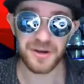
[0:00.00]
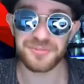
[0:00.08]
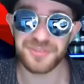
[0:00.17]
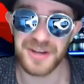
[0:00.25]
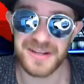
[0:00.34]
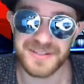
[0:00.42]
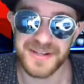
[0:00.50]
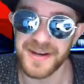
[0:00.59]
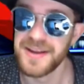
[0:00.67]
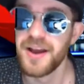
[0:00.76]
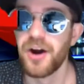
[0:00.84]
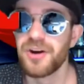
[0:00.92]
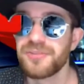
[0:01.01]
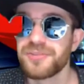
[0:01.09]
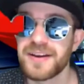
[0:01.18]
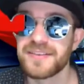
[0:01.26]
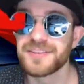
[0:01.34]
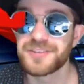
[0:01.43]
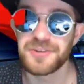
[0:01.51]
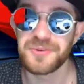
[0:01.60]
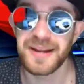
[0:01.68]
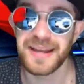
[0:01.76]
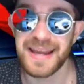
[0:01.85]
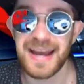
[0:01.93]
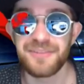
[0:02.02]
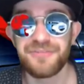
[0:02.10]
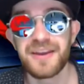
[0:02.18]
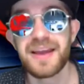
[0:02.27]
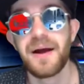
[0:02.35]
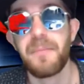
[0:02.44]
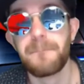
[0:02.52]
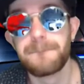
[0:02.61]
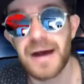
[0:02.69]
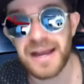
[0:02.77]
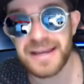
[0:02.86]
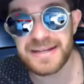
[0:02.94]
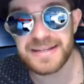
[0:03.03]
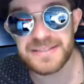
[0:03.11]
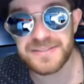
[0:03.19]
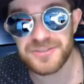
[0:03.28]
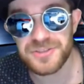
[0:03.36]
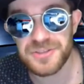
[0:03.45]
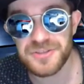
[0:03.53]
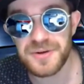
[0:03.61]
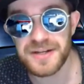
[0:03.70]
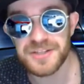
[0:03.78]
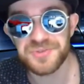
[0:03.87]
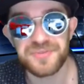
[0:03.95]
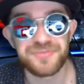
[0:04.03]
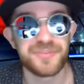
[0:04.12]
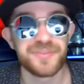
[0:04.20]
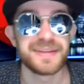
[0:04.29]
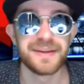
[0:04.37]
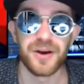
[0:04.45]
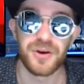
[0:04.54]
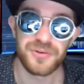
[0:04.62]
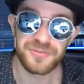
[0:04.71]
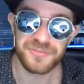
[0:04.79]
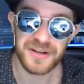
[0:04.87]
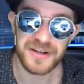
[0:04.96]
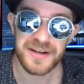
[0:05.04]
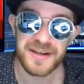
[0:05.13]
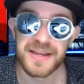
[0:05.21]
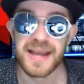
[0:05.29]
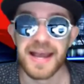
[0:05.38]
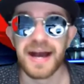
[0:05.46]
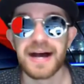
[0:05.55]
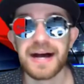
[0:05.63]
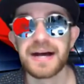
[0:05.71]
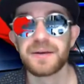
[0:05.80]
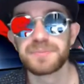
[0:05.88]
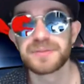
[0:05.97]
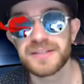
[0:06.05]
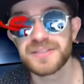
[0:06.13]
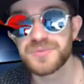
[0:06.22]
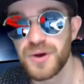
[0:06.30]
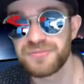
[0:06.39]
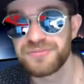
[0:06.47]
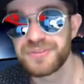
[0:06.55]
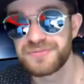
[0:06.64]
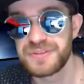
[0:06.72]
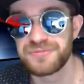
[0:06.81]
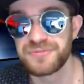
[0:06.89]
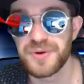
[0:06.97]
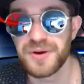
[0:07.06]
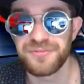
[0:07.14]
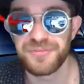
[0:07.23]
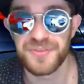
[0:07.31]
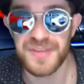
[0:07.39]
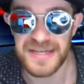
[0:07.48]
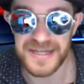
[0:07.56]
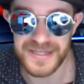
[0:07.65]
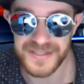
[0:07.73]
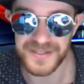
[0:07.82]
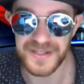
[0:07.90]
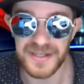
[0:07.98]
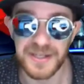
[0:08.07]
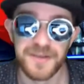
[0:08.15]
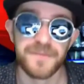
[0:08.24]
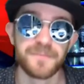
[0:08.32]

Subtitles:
over-under 2.5, minus 200 for the over, plus 154 for the under.